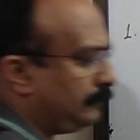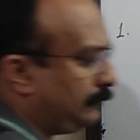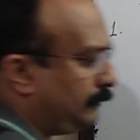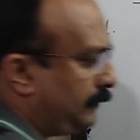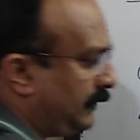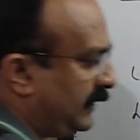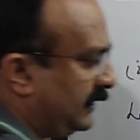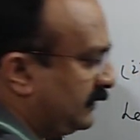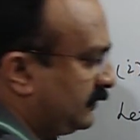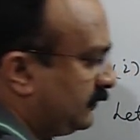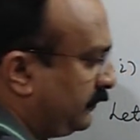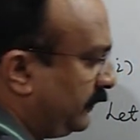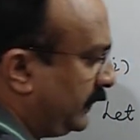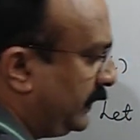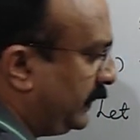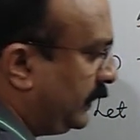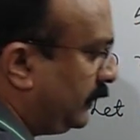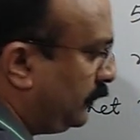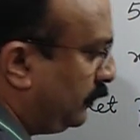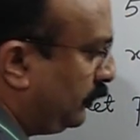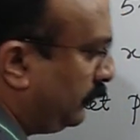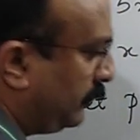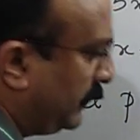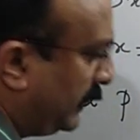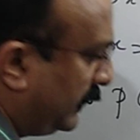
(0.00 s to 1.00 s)
Plus 1
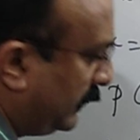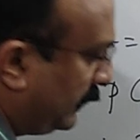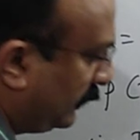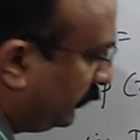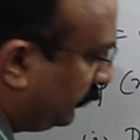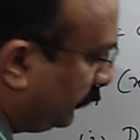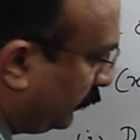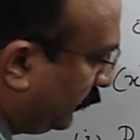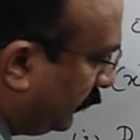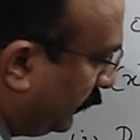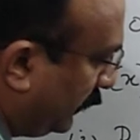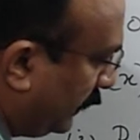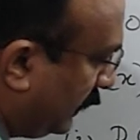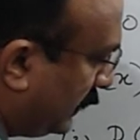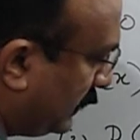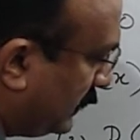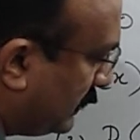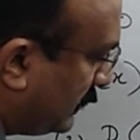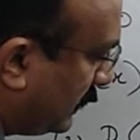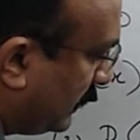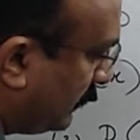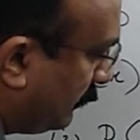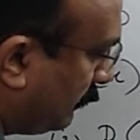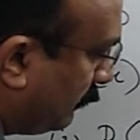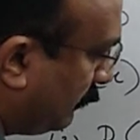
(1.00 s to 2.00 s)
into minus 4 is